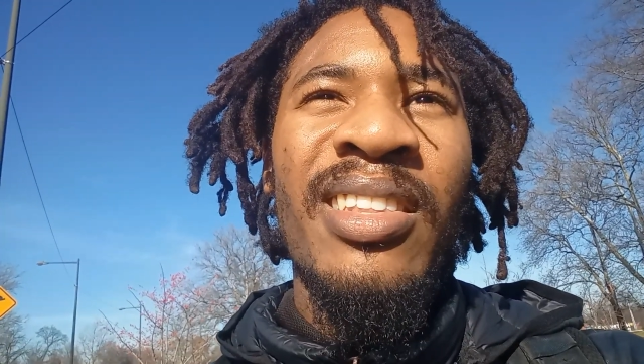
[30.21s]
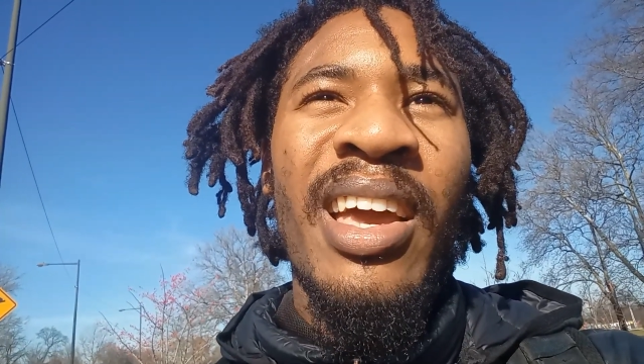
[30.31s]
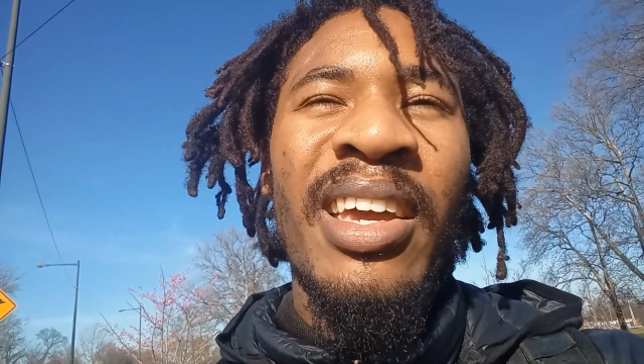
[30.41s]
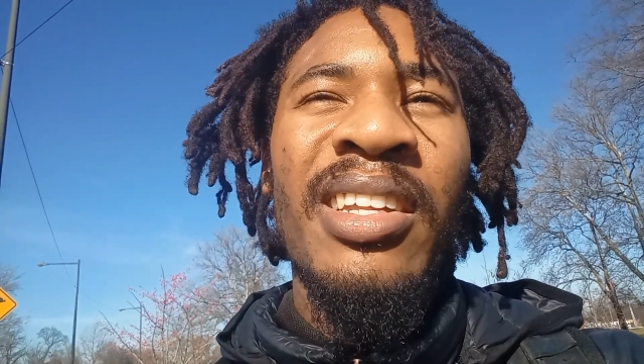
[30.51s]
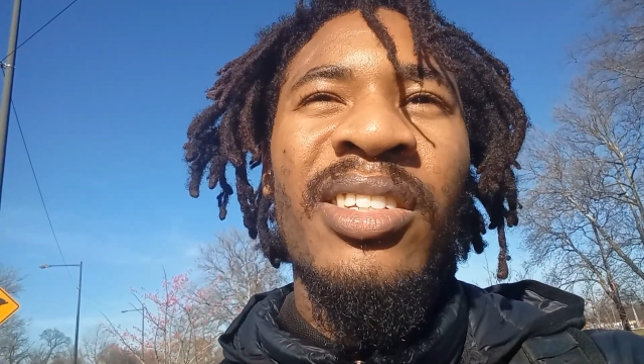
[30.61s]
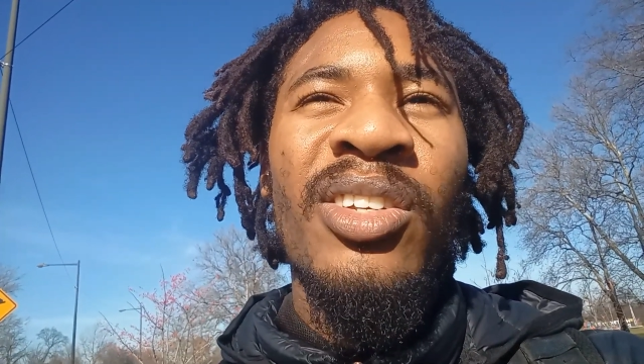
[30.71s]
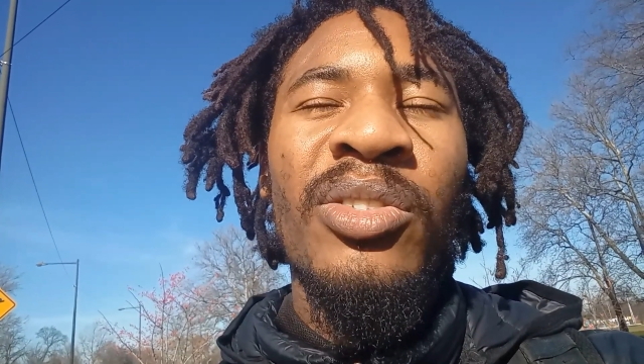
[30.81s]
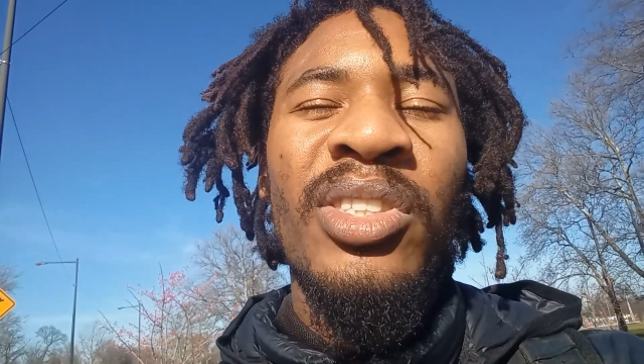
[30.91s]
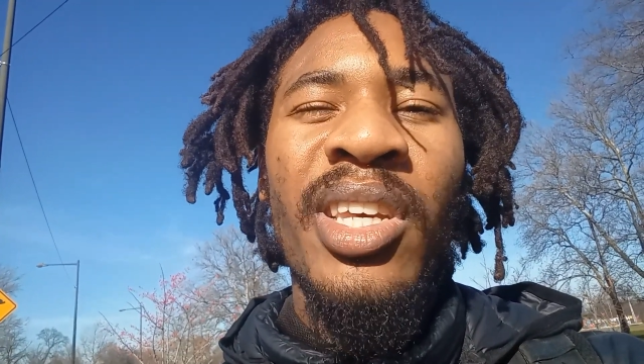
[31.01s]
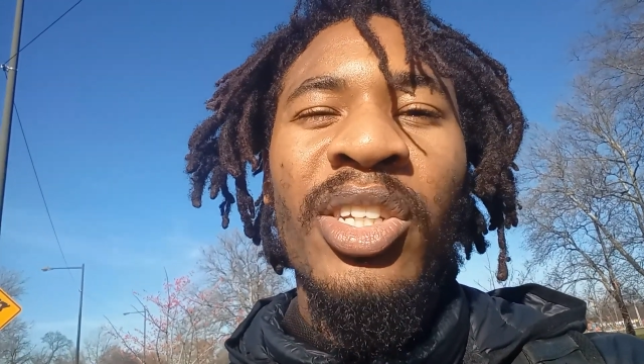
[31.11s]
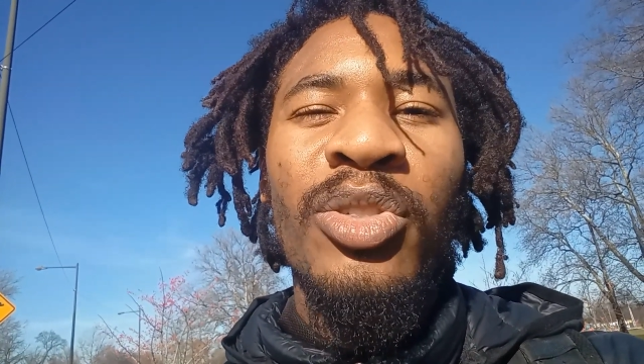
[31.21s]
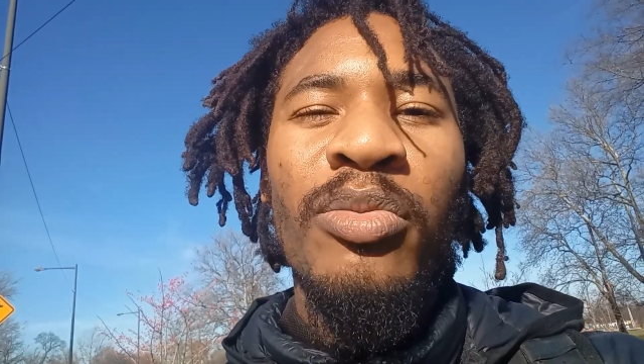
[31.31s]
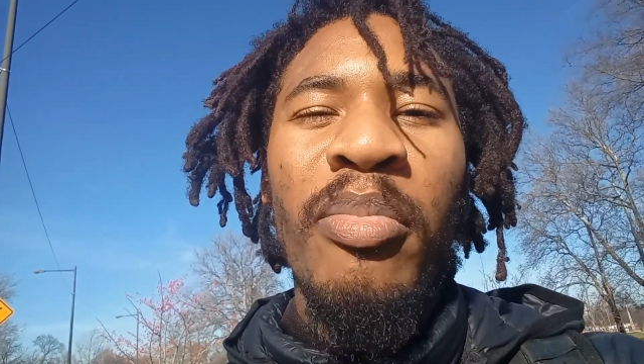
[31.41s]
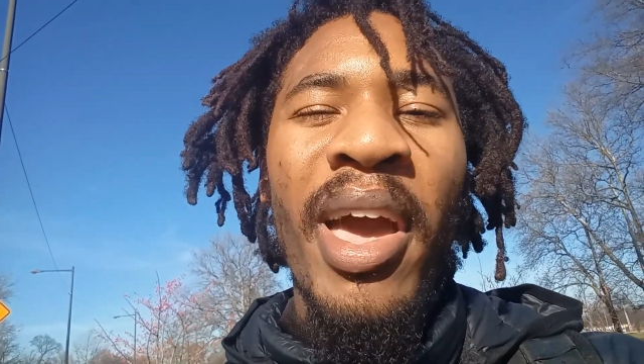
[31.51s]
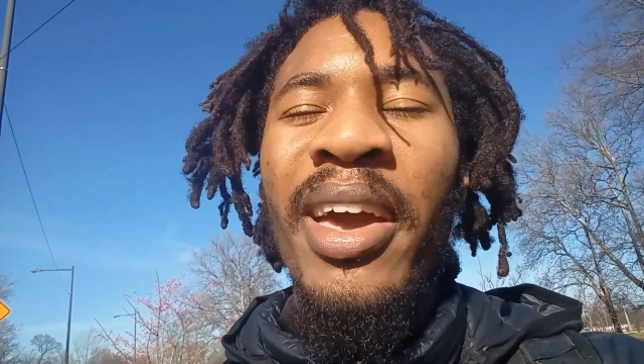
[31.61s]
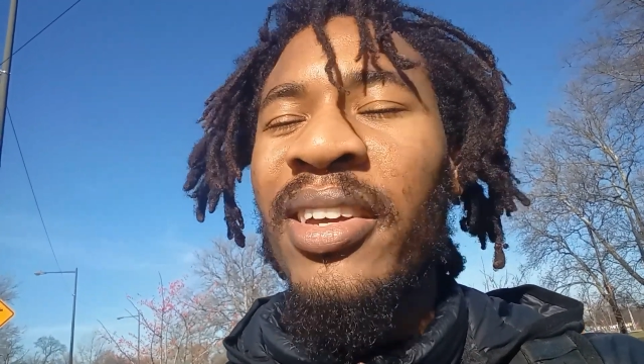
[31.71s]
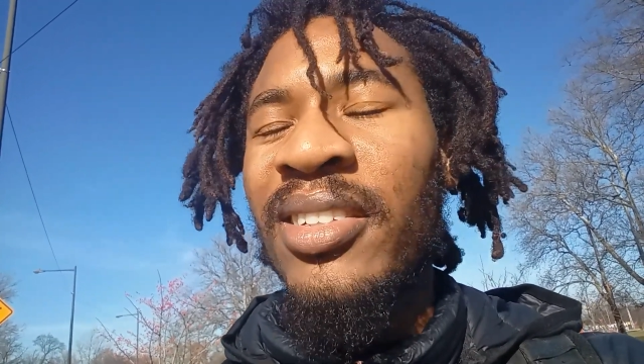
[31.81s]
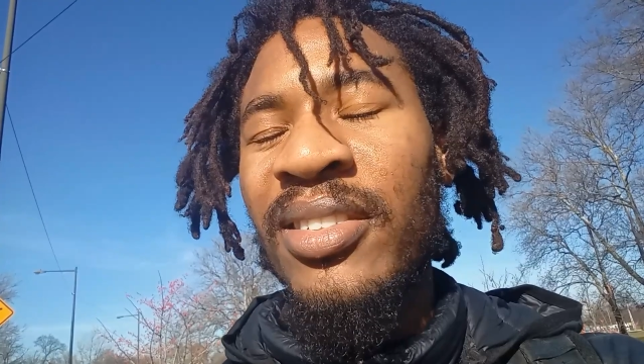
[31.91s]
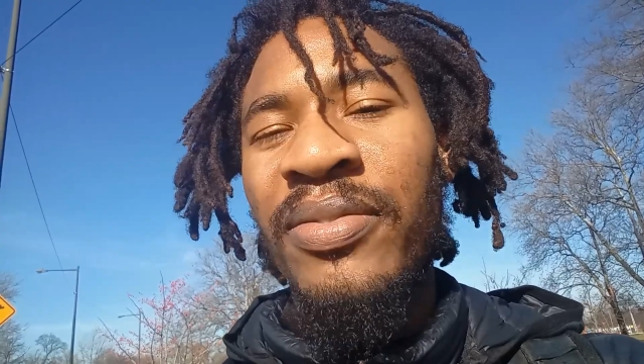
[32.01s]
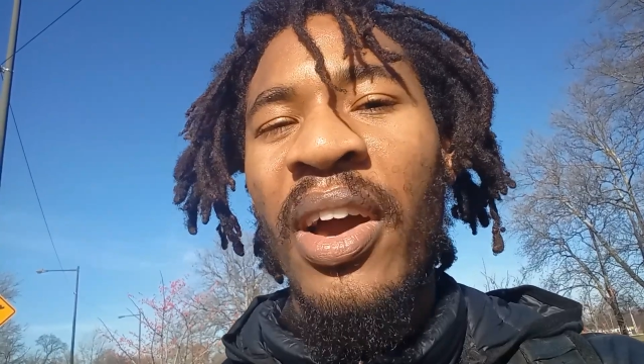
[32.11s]
that can, you know, set you back
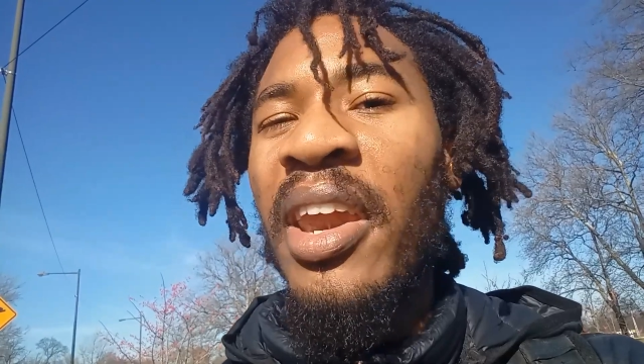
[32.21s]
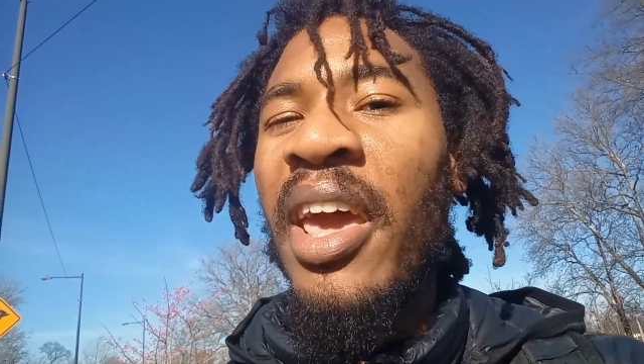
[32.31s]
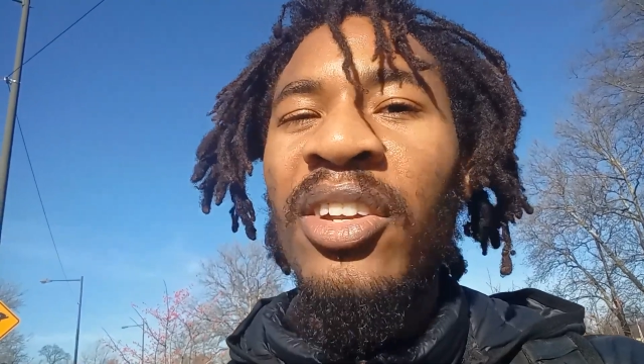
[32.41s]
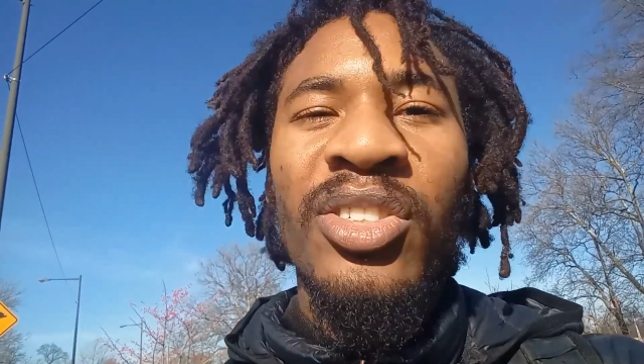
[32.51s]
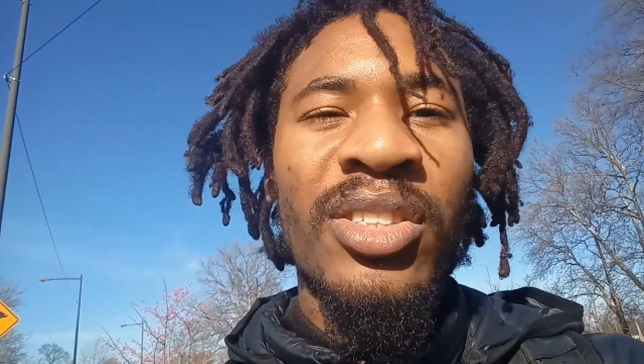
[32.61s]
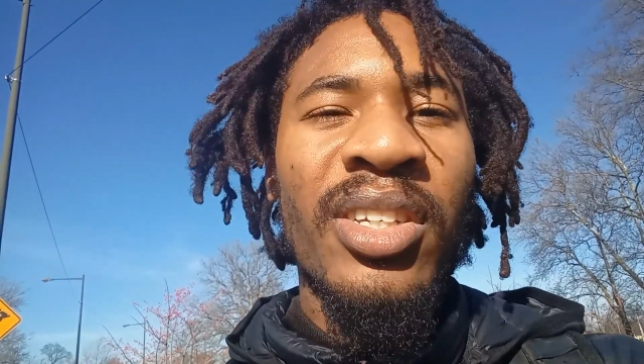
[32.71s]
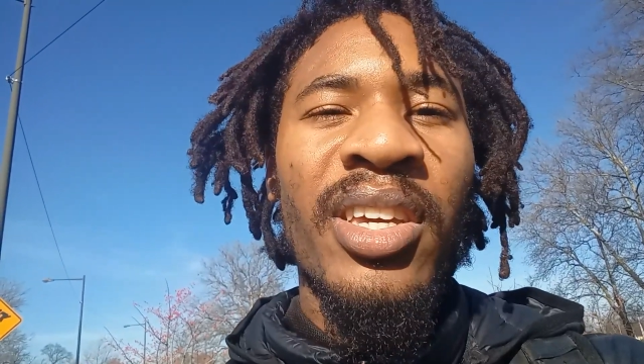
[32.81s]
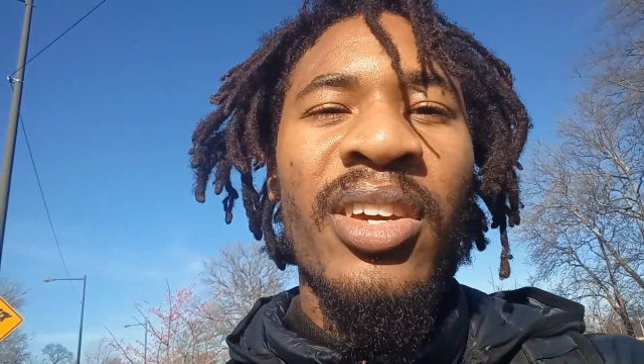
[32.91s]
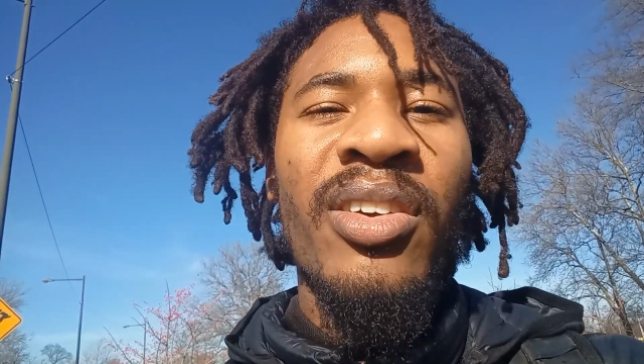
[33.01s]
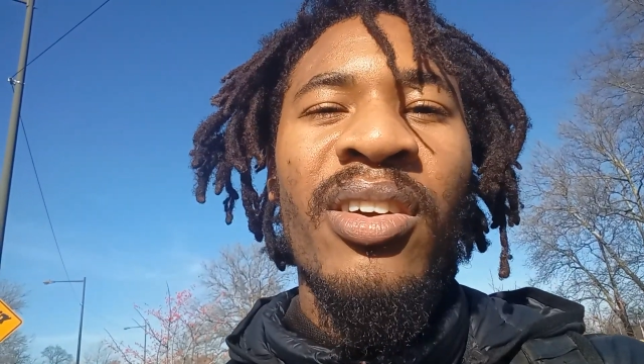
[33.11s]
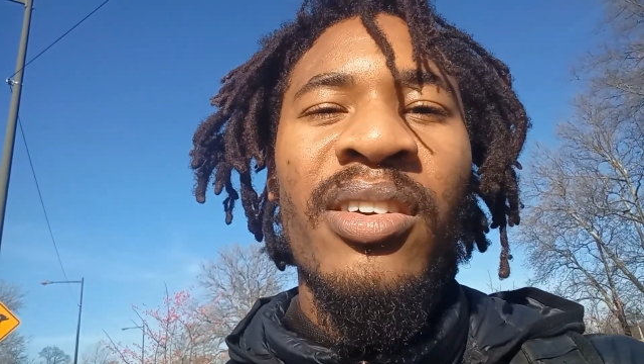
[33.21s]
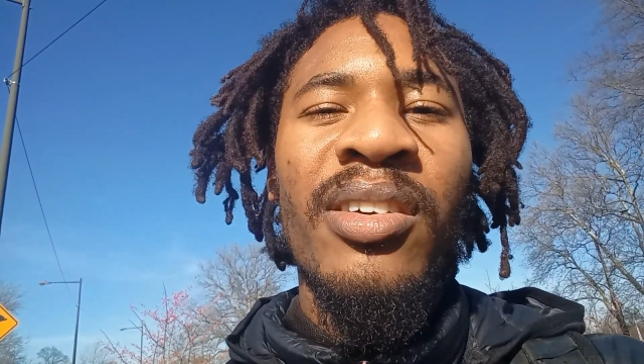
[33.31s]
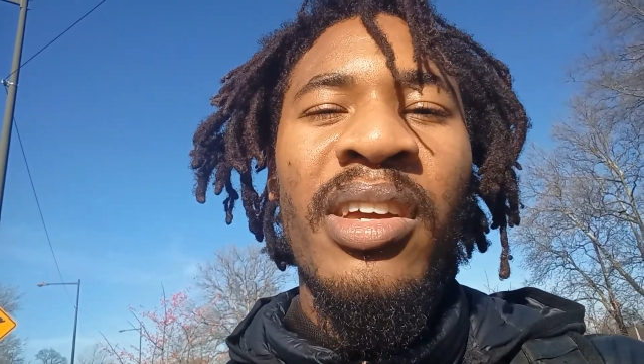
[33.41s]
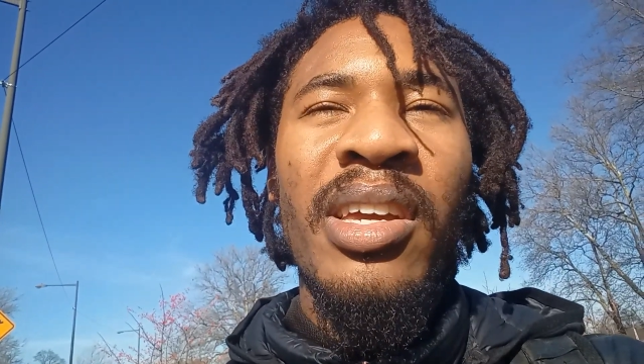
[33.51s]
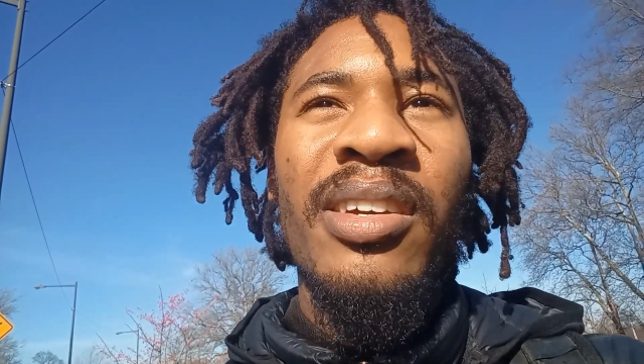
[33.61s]
financially or